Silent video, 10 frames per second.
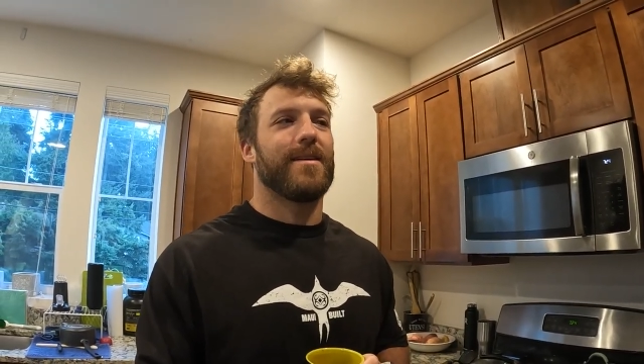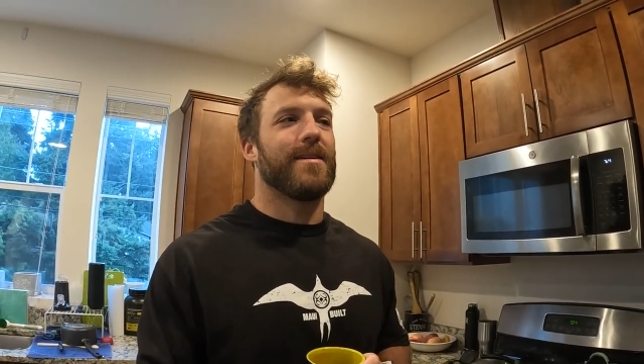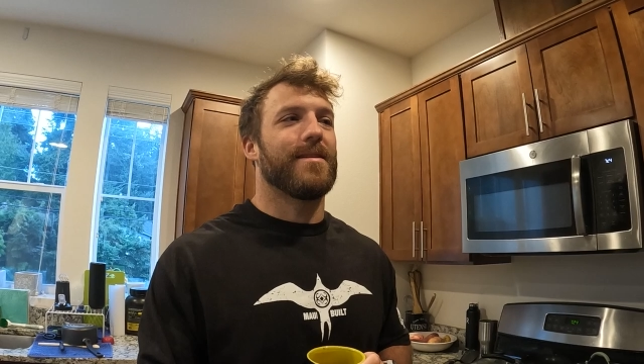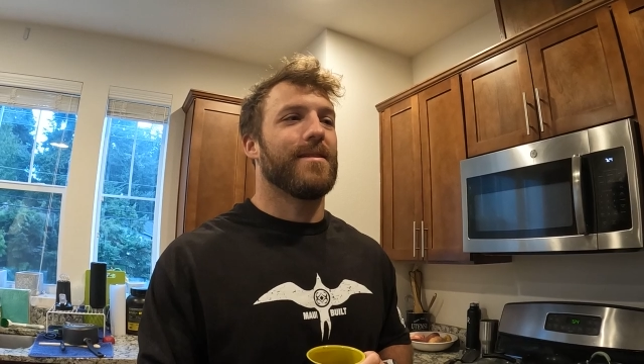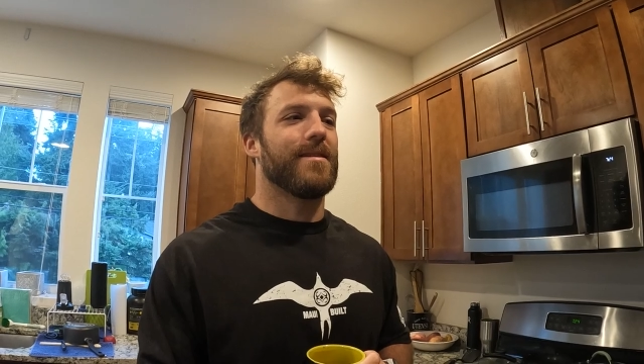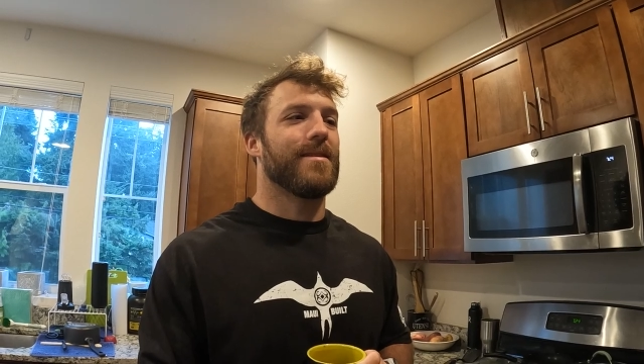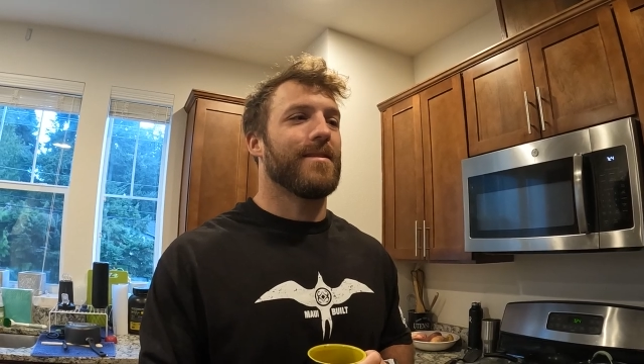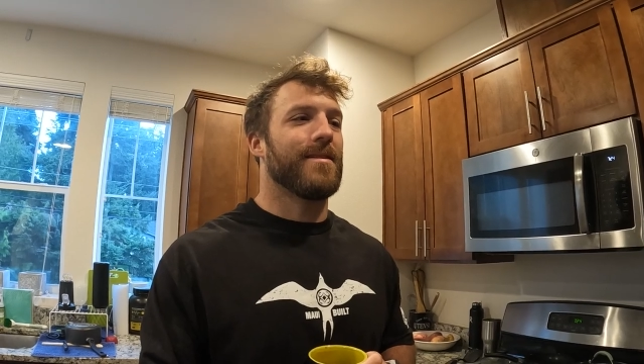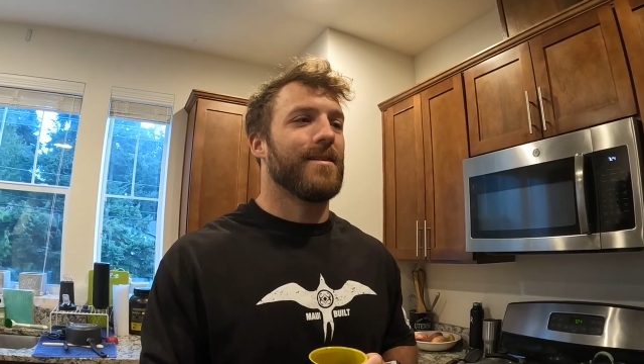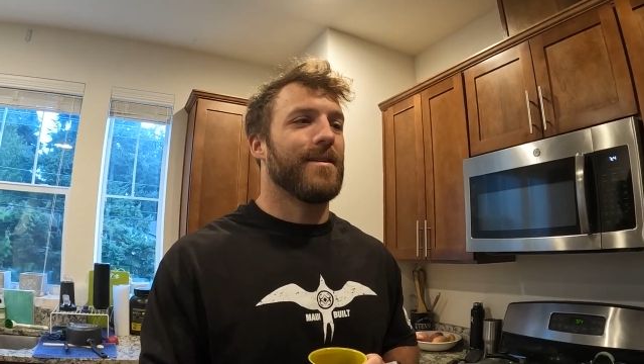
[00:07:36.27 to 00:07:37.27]
and
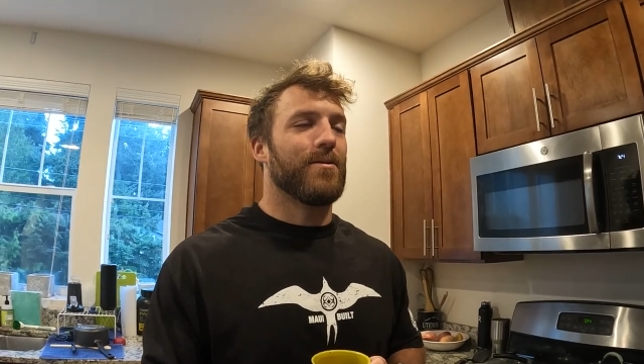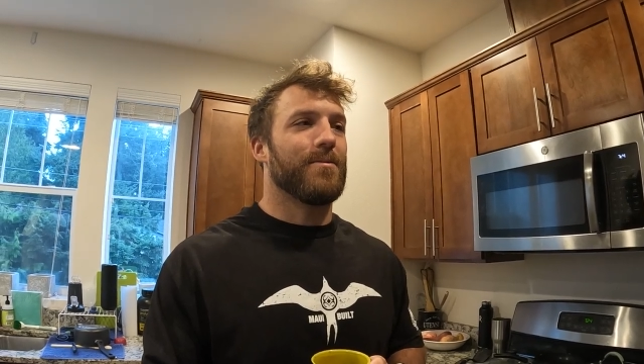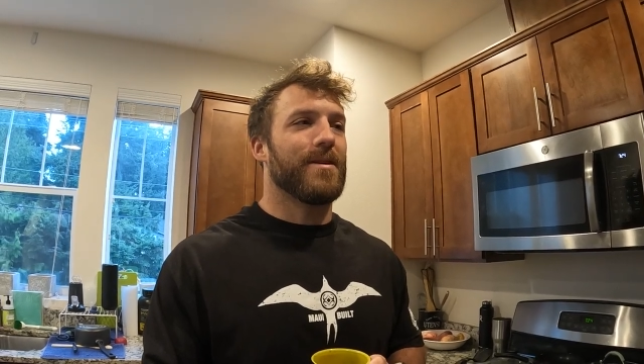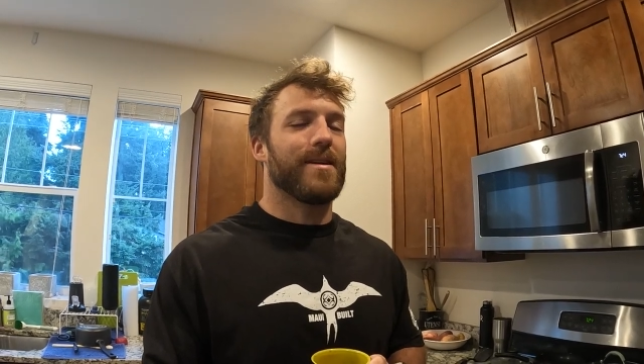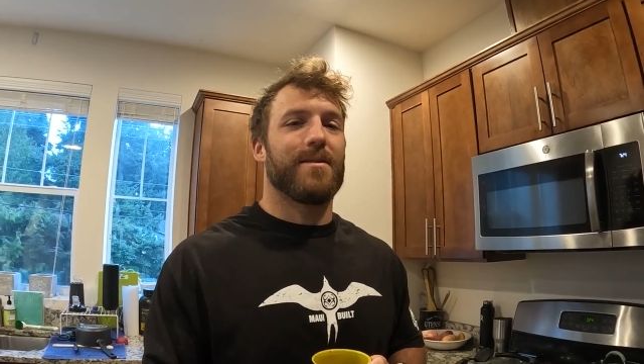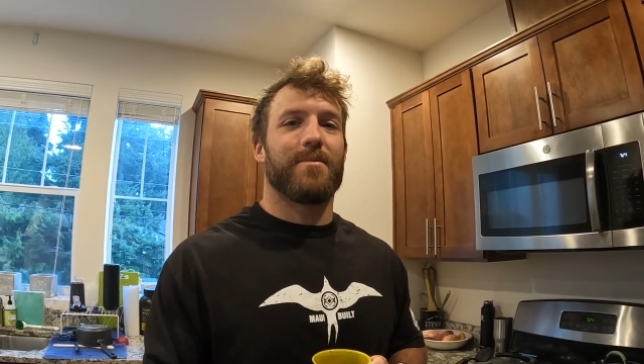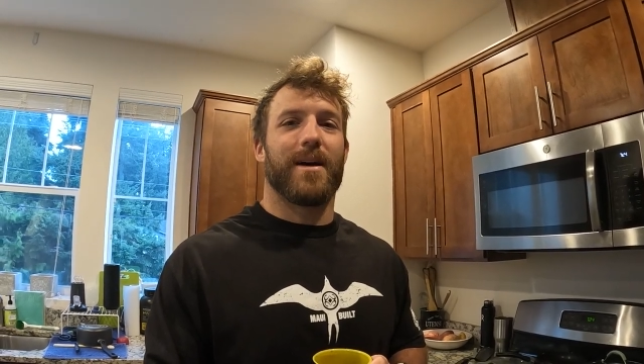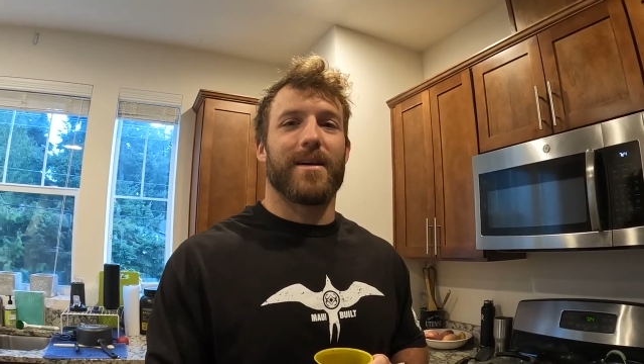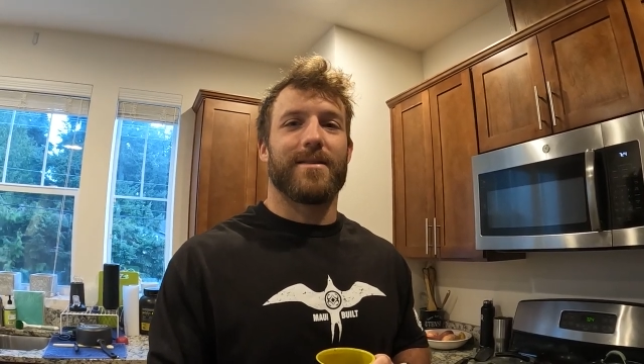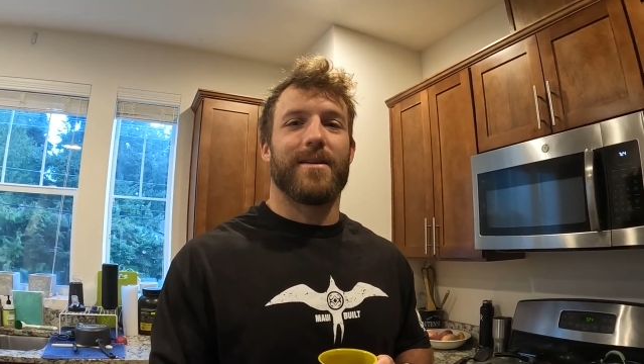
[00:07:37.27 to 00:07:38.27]
then we will be getting
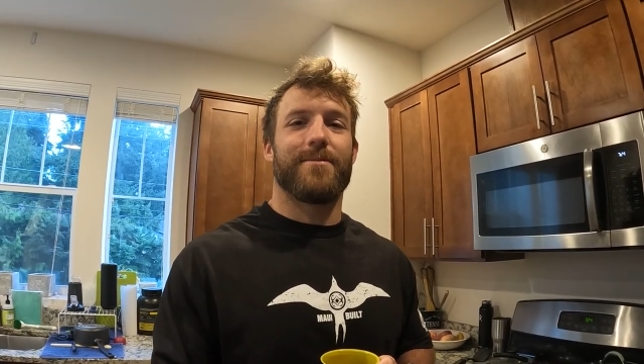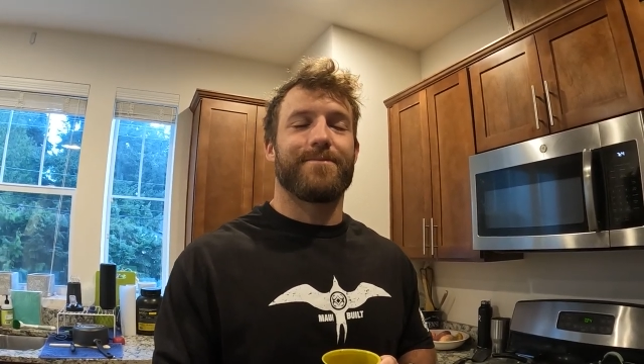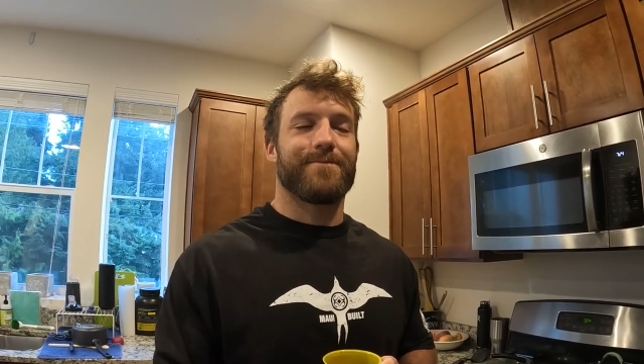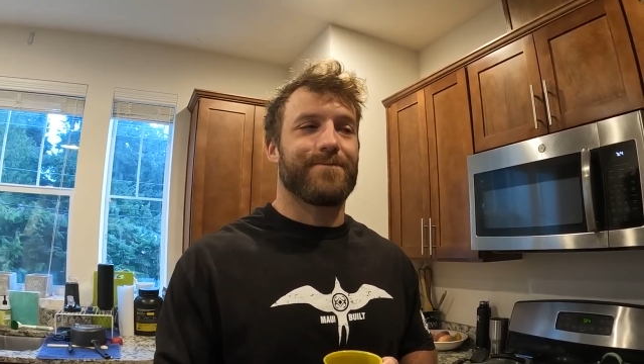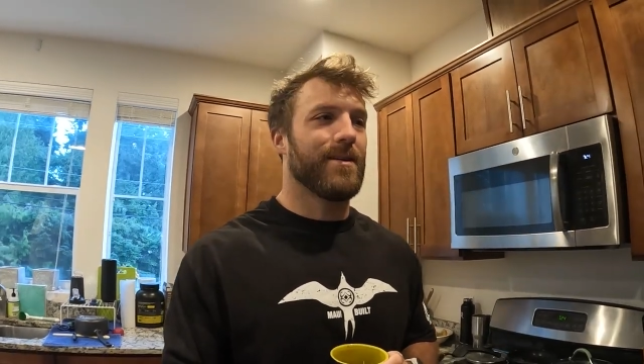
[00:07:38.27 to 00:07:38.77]
packed up